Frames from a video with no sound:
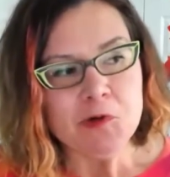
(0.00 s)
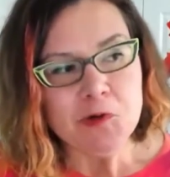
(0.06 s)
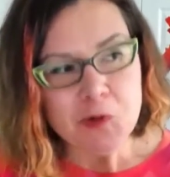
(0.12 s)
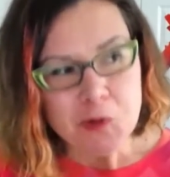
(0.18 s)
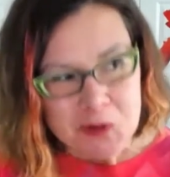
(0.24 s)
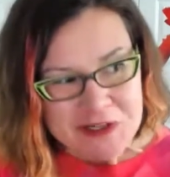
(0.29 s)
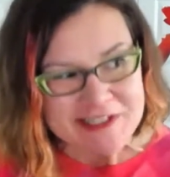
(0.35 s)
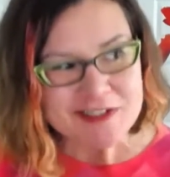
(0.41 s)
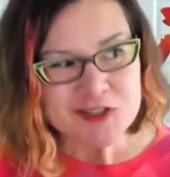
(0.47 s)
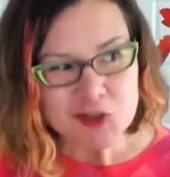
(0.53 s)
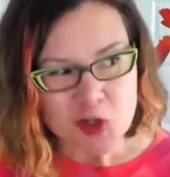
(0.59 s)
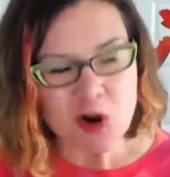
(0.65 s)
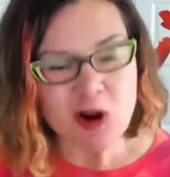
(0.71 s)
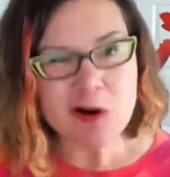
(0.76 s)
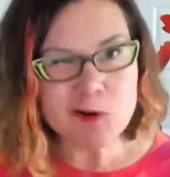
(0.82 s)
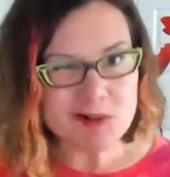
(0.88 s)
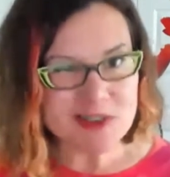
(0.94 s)
Good,
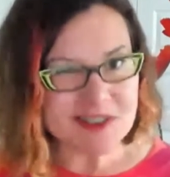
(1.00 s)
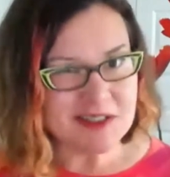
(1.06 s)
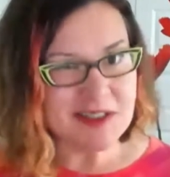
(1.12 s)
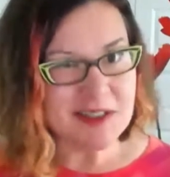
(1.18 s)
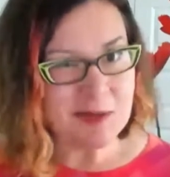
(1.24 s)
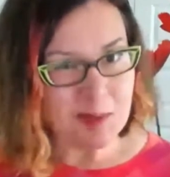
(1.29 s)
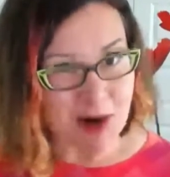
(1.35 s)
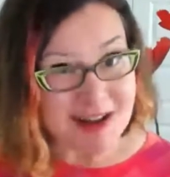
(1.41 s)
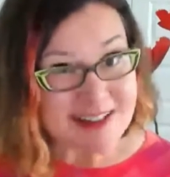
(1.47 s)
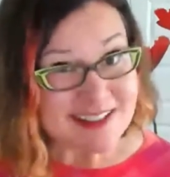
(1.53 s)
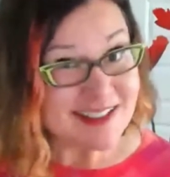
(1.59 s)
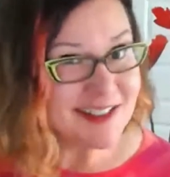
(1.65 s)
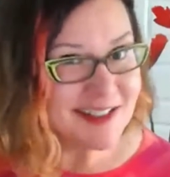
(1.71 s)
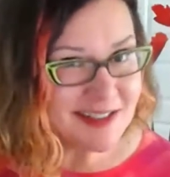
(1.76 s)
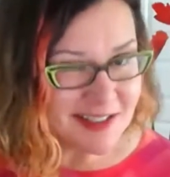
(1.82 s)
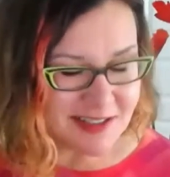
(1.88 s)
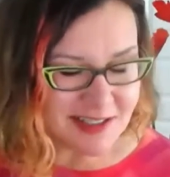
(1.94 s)
strong, resilient
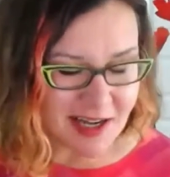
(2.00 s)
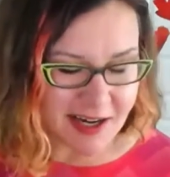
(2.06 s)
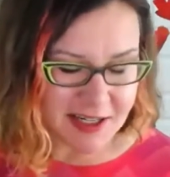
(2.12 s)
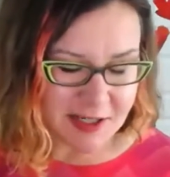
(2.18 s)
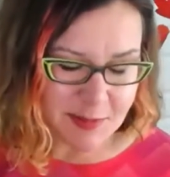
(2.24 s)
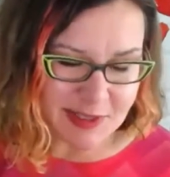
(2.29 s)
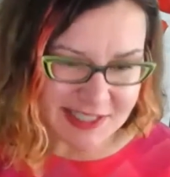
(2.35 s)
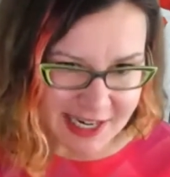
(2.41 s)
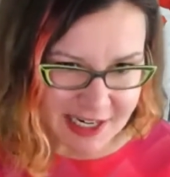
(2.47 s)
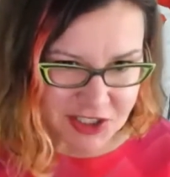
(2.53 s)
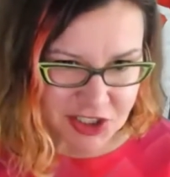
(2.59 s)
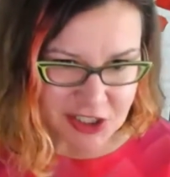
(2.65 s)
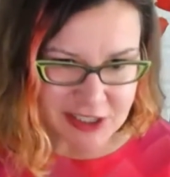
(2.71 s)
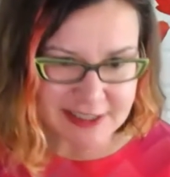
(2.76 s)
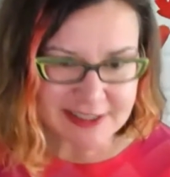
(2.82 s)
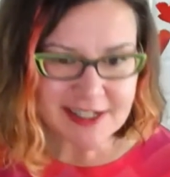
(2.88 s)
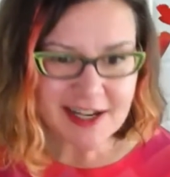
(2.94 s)
processes and
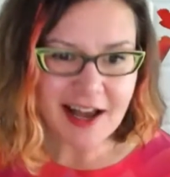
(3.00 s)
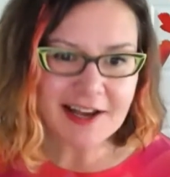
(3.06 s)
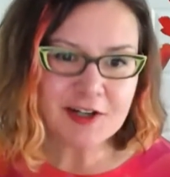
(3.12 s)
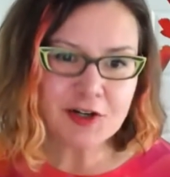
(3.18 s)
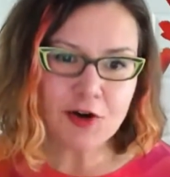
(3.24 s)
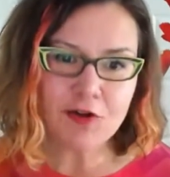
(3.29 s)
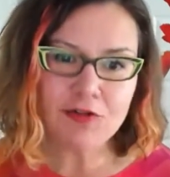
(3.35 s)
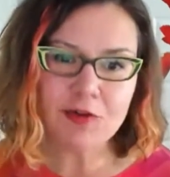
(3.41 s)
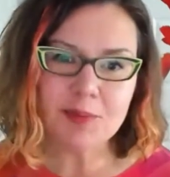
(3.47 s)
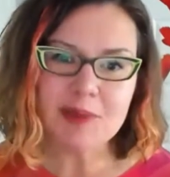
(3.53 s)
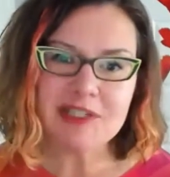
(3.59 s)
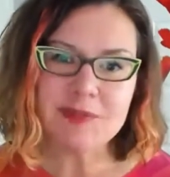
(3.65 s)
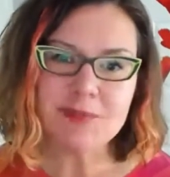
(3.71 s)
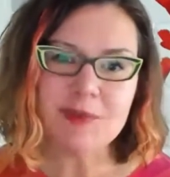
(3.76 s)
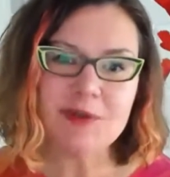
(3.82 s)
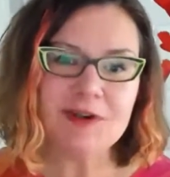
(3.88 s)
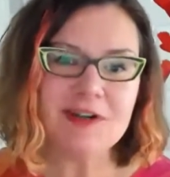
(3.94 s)
documentation, I know from
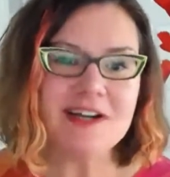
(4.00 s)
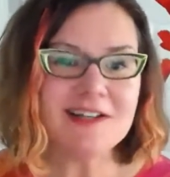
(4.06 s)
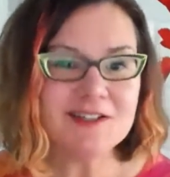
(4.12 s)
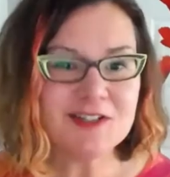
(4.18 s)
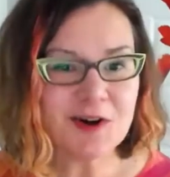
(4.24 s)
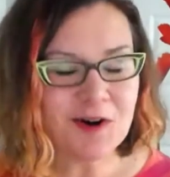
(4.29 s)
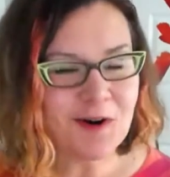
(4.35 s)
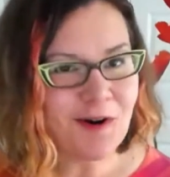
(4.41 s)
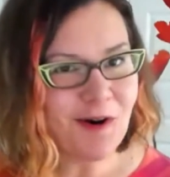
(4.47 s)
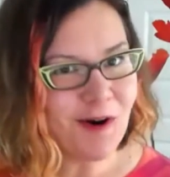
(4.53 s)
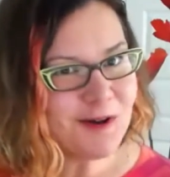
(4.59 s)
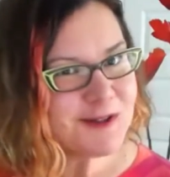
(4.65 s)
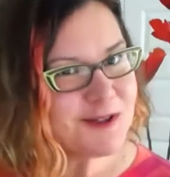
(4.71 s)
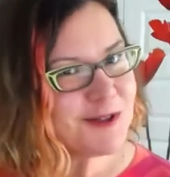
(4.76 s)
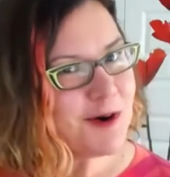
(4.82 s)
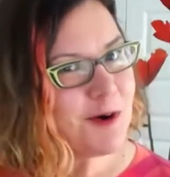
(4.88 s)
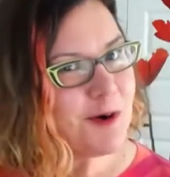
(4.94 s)
experience, are
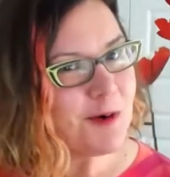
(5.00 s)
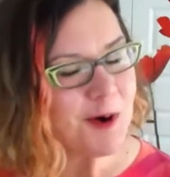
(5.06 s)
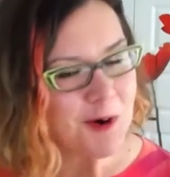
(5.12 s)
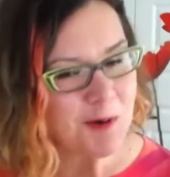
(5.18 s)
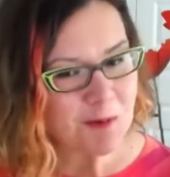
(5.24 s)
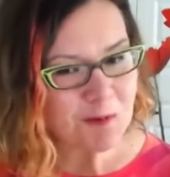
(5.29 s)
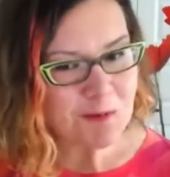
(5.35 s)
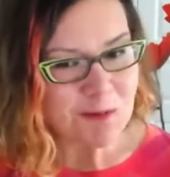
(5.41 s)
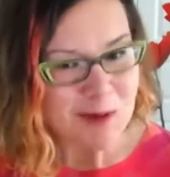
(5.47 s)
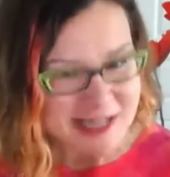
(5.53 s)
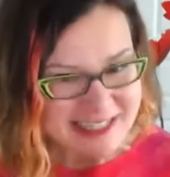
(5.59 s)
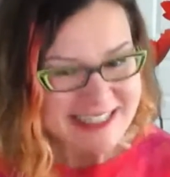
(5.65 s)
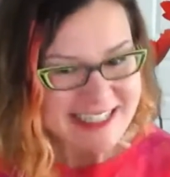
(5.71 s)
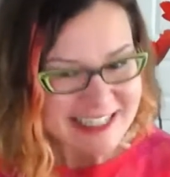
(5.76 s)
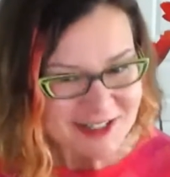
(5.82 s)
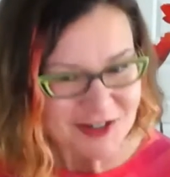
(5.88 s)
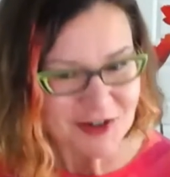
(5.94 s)
also
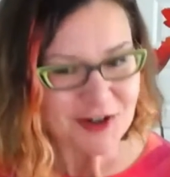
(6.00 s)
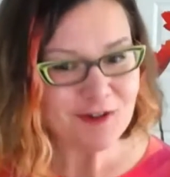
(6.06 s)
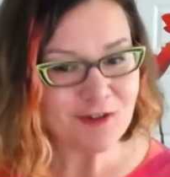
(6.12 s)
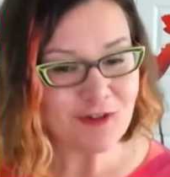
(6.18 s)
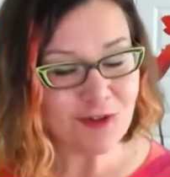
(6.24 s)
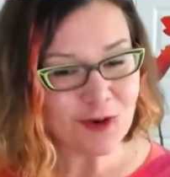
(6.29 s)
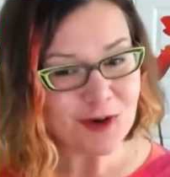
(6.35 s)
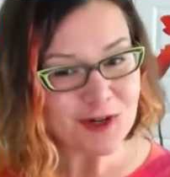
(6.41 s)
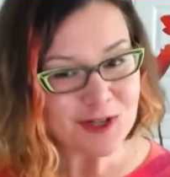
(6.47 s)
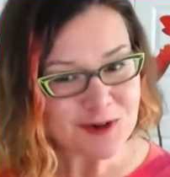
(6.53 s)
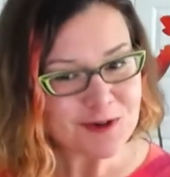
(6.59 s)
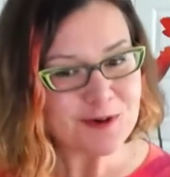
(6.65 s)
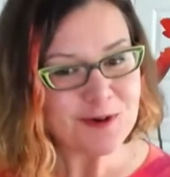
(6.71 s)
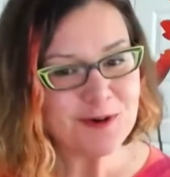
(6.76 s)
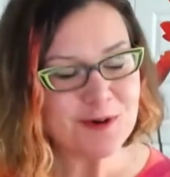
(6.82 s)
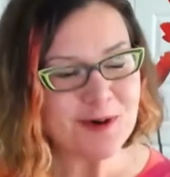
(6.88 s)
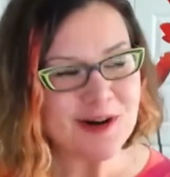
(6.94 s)
really good for
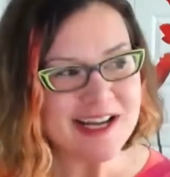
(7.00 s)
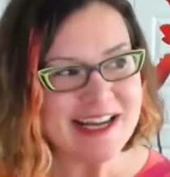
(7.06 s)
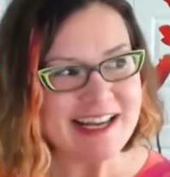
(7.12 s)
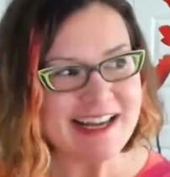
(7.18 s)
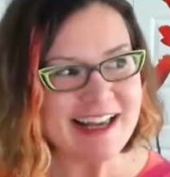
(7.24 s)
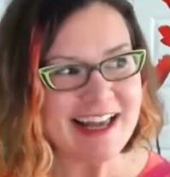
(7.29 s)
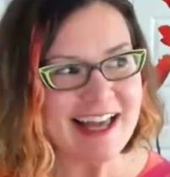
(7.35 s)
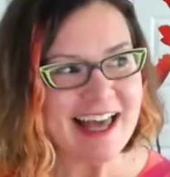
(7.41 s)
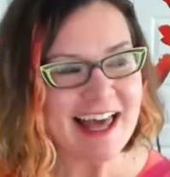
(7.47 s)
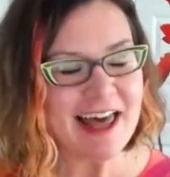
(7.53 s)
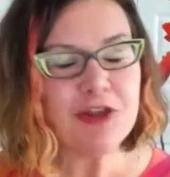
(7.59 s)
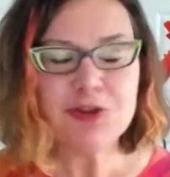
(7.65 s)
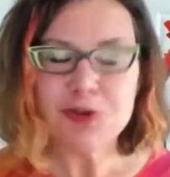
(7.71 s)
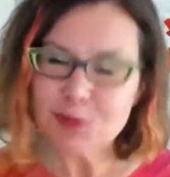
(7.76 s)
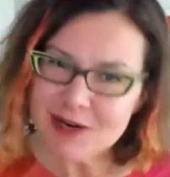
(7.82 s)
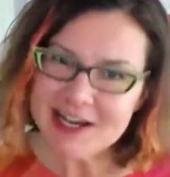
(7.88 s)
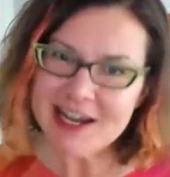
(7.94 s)
you at
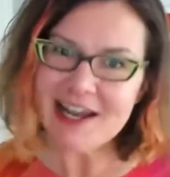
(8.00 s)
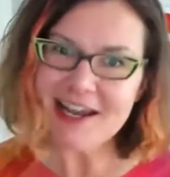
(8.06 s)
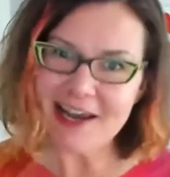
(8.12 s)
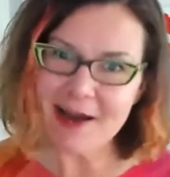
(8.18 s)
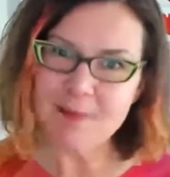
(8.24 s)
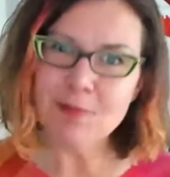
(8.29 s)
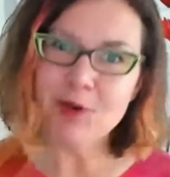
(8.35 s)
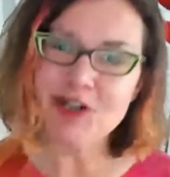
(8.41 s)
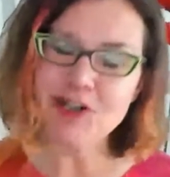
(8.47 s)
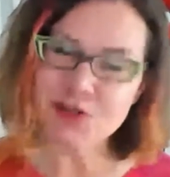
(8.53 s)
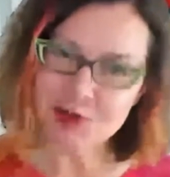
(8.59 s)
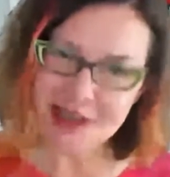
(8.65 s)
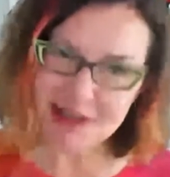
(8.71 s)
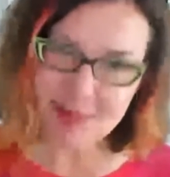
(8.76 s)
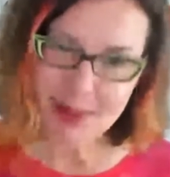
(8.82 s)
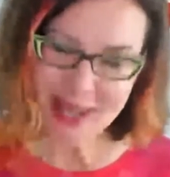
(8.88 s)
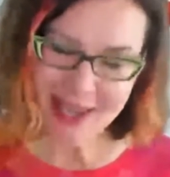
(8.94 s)
3 a.m. when you
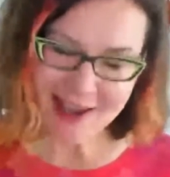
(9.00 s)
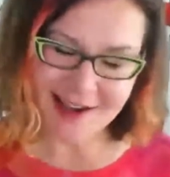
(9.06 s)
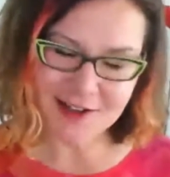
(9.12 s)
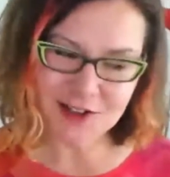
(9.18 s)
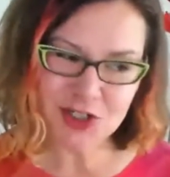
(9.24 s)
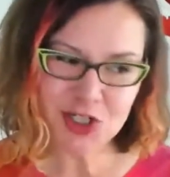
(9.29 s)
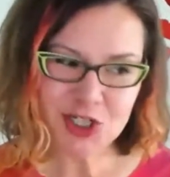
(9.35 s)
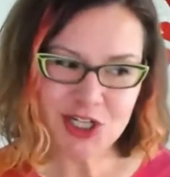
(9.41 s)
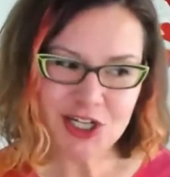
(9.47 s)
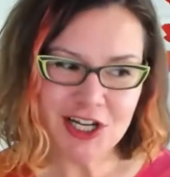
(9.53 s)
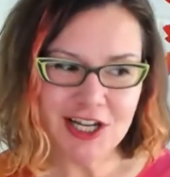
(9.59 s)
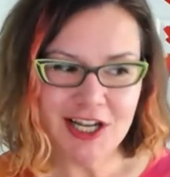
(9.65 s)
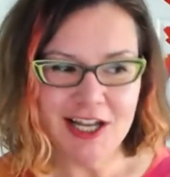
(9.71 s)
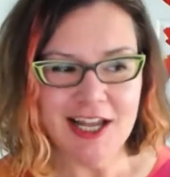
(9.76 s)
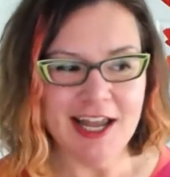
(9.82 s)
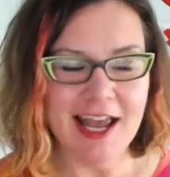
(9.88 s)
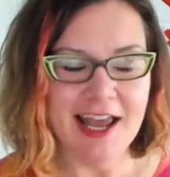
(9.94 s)
get paged
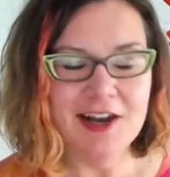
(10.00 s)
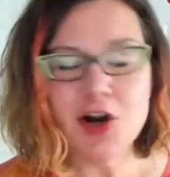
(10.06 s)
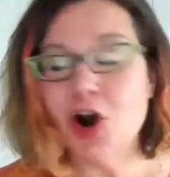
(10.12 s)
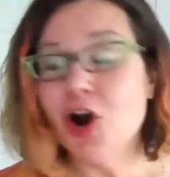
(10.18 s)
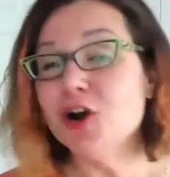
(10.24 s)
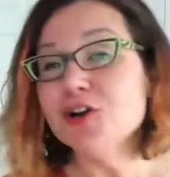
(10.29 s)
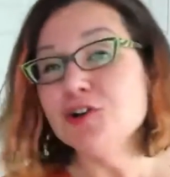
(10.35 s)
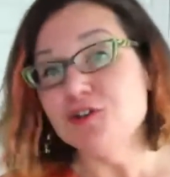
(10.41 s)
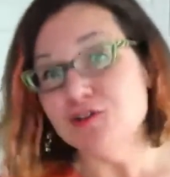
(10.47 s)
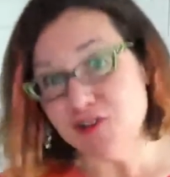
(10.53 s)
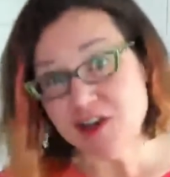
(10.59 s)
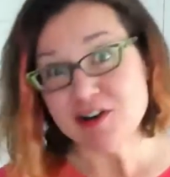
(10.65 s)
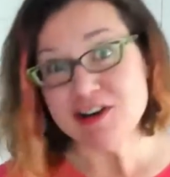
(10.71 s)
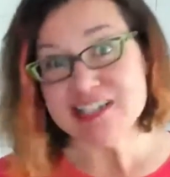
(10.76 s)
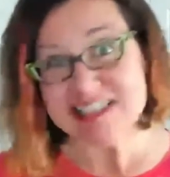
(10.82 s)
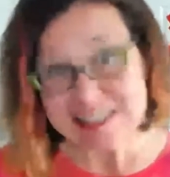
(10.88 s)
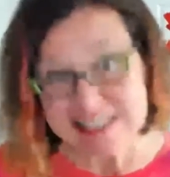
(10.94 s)
and are your
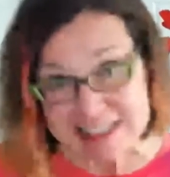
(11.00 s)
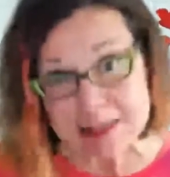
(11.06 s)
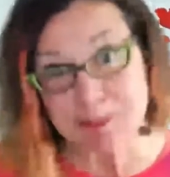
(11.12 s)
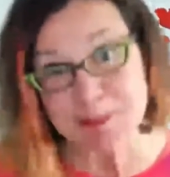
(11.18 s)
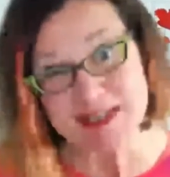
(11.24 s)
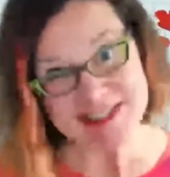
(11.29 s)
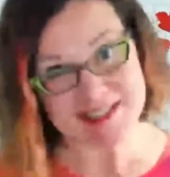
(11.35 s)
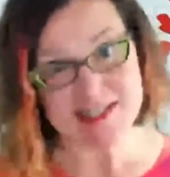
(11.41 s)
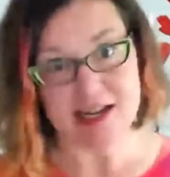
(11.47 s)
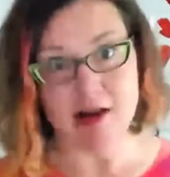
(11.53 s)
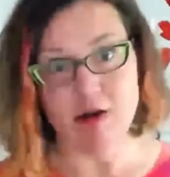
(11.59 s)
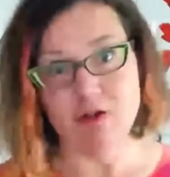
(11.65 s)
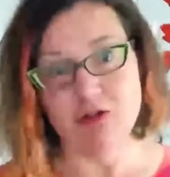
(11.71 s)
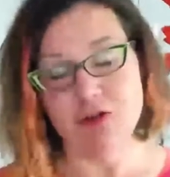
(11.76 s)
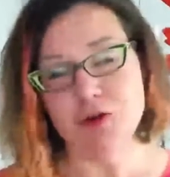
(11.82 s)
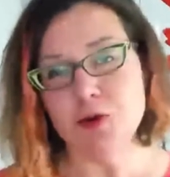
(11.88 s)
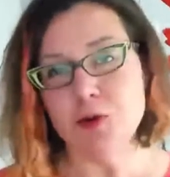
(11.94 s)
very sleepy
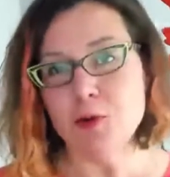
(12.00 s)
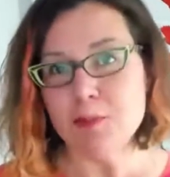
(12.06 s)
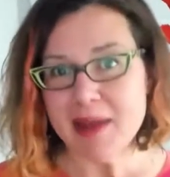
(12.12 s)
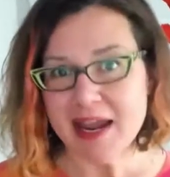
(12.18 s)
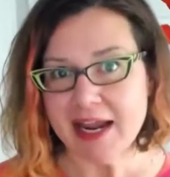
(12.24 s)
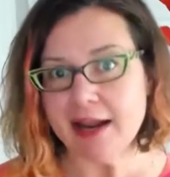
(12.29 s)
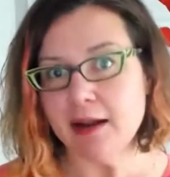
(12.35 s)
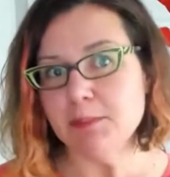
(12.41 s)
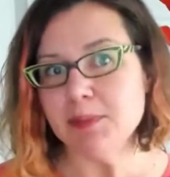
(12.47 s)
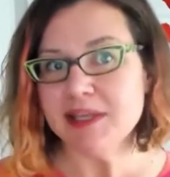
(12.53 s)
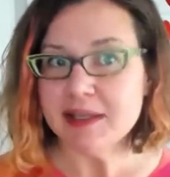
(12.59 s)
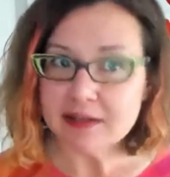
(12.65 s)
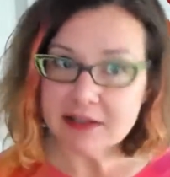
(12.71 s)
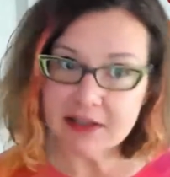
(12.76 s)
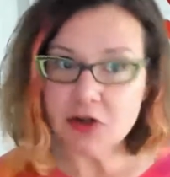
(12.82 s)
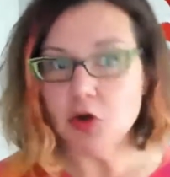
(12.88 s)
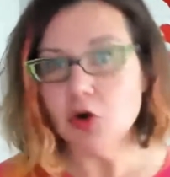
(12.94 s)
self who may be
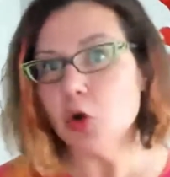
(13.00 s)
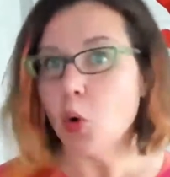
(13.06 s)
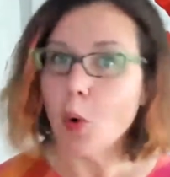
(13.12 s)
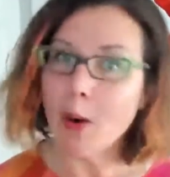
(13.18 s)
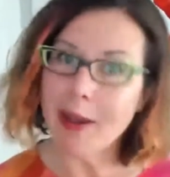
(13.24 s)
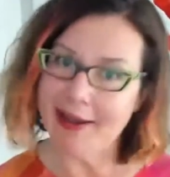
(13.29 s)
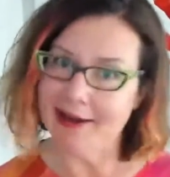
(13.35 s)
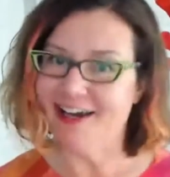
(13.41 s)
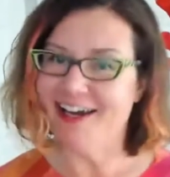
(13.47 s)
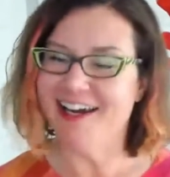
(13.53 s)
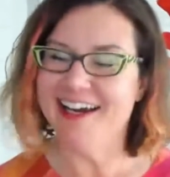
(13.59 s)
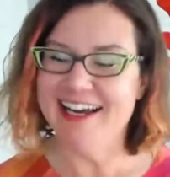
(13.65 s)
a little quick